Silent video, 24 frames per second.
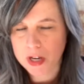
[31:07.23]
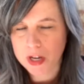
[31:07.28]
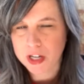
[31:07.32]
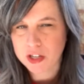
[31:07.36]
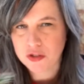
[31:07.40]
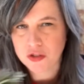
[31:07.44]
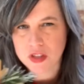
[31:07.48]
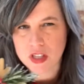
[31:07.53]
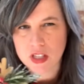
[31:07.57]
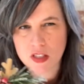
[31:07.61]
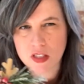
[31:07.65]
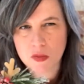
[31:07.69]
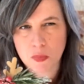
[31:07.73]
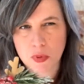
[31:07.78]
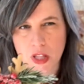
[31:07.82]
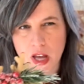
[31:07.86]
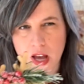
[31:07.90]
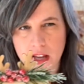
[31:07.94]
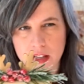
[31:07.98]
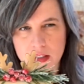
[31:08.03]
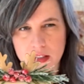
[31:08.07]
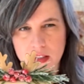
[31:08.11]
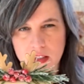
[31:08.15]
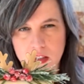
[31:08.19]
picture this
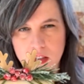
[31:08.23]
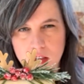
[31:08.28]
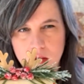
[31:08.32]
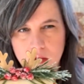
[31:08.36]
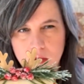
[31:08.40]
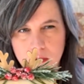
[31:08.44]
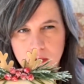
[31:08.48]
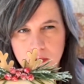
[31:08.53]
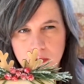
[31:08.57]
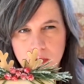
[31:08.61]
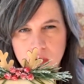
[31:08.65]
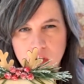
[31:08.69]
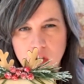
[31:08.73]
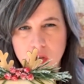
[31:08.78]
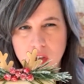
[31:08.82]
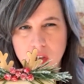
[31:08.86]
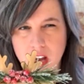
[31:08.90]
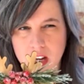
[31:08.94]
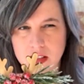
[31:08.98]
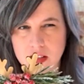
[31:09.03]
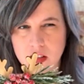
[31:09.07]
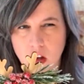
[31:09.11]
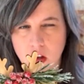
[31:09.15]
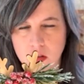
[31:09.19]
plus. So
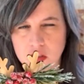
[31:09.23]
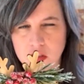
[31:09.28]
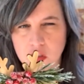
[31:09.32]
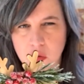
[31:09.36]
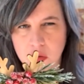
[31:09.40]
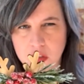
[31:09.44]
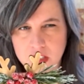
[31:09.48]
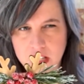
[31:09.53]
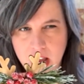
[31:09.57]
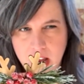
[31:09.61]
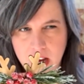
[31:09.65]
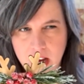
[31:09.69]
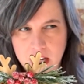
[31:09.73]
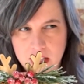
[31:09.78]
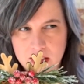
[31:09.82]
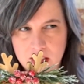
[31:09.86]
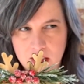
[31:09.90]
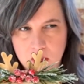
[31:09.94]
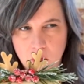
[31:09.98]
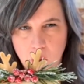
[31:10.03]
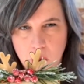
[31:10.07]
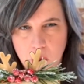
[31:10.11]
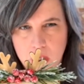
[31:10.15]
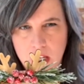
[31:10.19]
that's also a tight
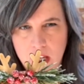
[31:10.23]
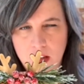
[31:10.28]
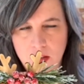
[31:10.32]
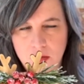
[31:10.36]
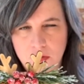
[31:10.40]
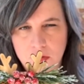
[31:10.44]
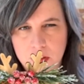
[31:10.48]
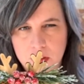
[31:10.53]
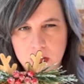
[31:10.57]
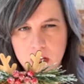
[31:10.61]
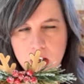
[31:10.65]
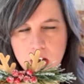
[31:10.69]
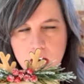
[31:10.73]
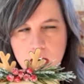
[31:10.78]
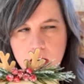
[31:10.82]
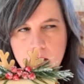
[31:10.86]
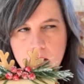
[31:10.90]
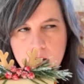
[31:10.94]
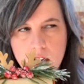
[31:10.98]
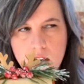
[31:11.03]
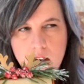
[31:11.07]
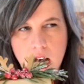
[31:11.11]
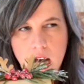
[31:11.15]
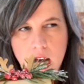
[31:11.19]
weave.
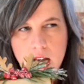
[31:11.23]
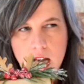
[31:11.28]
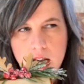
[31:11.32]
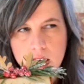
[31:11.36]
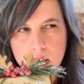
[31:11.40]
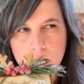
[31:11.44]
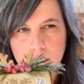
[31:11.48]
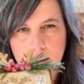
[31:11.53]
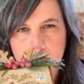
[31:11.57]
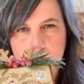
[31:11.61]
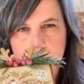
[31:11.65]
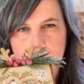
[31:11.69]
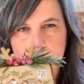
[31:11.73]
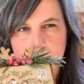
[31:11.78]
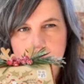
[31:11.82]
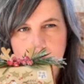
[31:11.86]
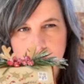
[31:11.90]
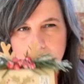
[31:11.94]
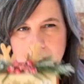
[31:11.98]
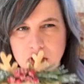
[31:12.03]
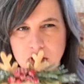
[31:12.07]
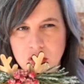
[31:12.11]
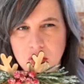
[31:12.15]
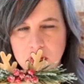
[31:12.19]
Um,
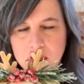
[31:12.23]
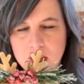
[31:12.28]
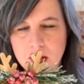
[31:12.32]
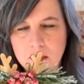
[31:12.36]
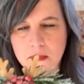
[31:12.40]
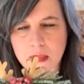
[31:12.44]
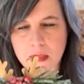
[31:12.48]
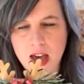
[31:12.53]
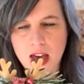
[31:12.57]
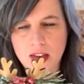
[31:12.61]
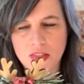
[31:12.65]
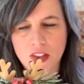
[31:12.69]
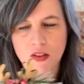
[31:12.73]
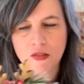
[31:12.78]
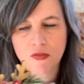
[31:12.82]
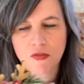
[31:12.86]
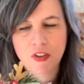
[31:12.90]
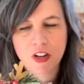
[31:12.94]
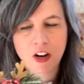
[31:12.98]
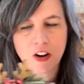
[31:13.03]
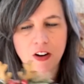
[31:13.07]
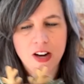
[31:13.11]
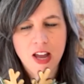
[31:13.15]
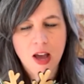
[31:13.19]
but do some math
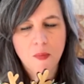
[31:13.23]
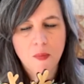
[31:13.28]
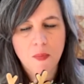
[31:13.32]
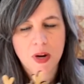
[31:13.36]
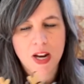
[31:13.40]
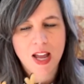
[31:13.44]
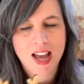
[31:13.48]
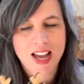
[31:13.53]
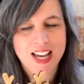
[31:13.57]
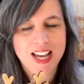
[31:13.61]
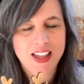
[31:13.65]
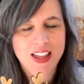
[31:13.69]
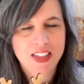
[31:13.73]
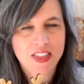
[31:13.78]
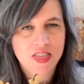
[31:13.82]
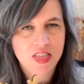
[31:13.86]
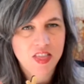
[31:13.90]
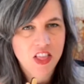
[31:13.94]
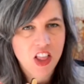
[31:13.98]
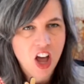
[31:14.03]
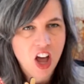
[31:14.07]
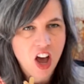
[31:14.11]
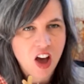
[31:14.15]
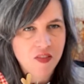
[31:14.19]
and figure it out. But
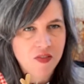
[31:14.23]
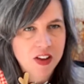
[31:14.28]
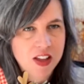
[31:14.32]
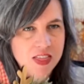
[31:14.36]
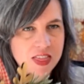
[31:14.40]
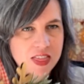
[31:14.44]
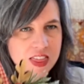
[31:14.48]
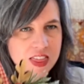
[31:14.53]
I love